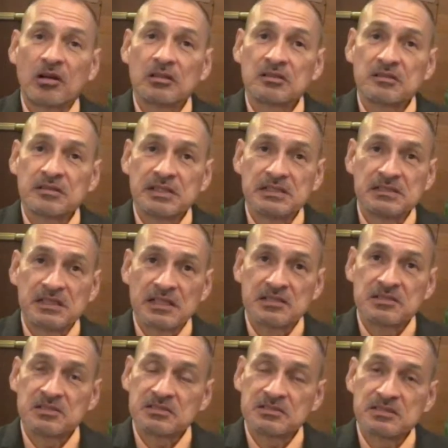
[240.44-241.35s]
all of these
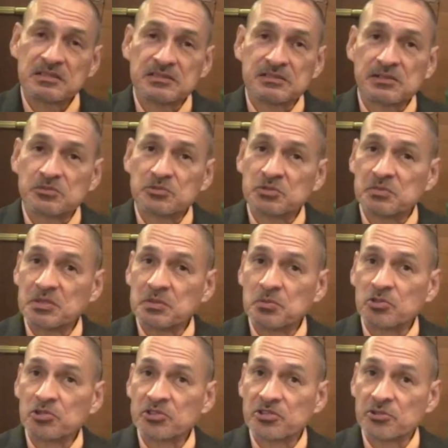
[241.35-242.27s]
agencies and would be
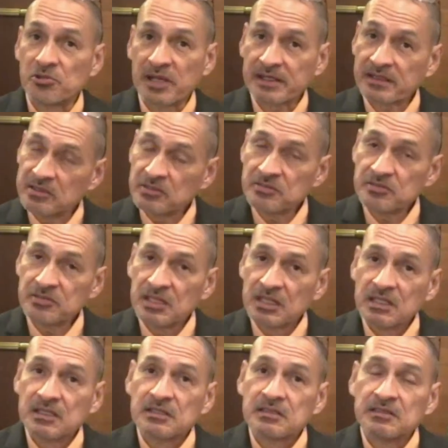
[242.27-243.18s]
more directive.
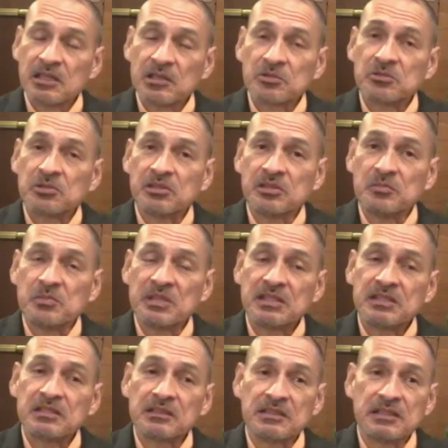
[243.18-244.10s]
That would
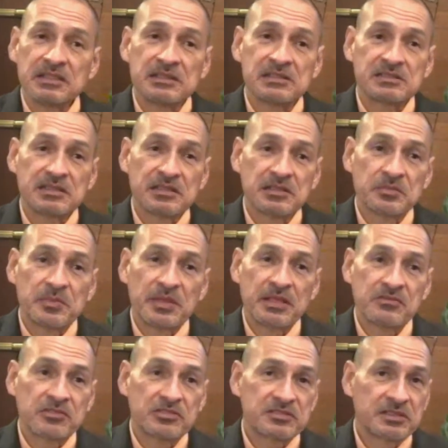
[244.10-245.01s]
immediately set up
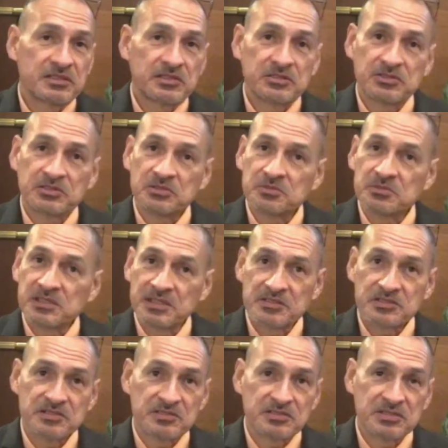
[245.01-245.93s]
adversarial
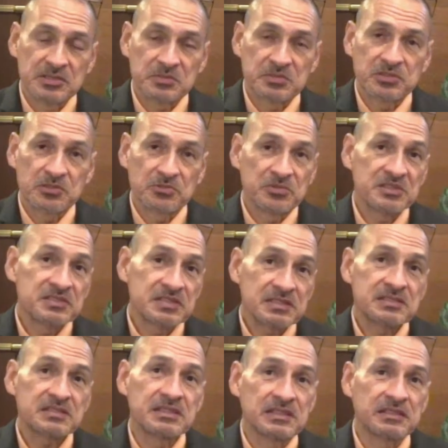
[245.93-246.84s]
relationships or
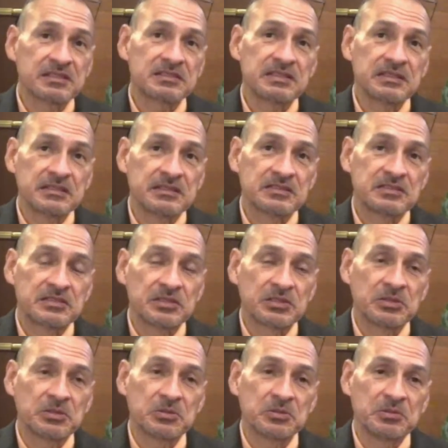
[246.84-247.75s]
resistance. And
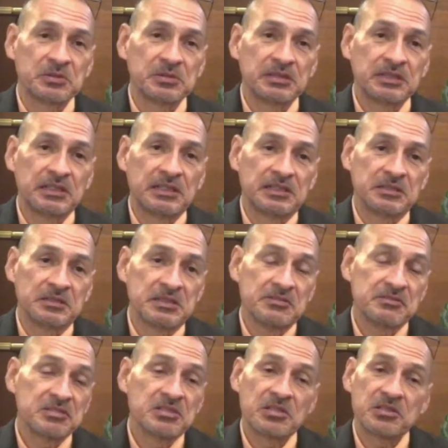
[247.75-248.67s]
so
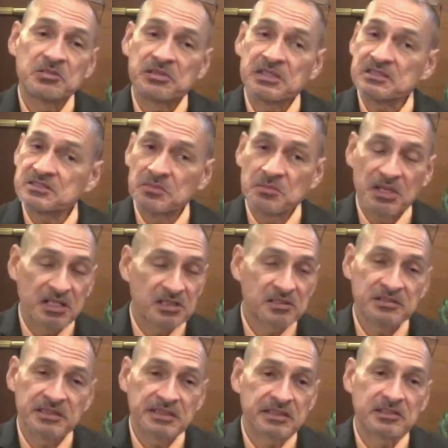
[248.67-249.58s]
even though that's a
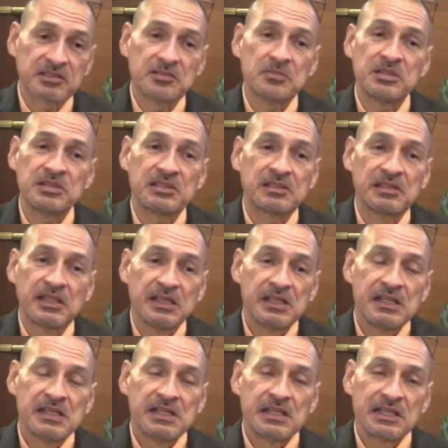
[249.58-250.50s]
model that could be
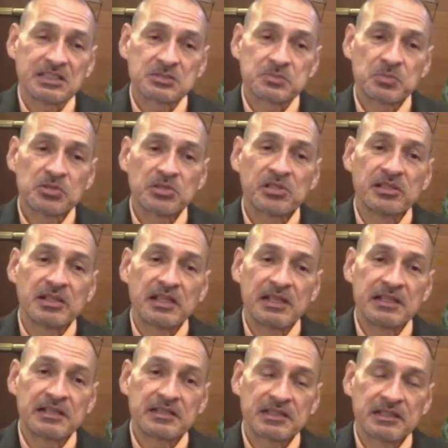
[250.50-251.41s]

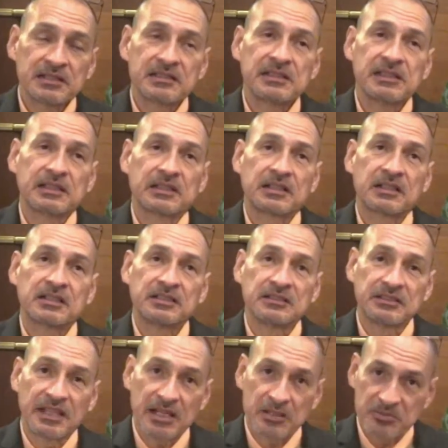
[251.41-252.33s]
explored, I think that
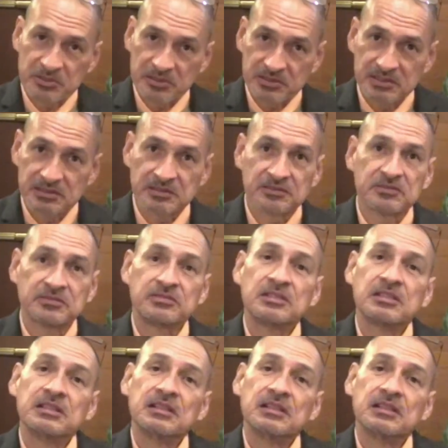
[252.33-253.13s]
collaborative,